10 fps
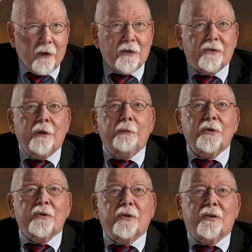
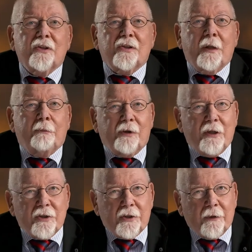contributes to this
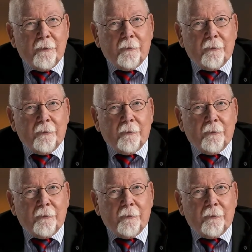separation.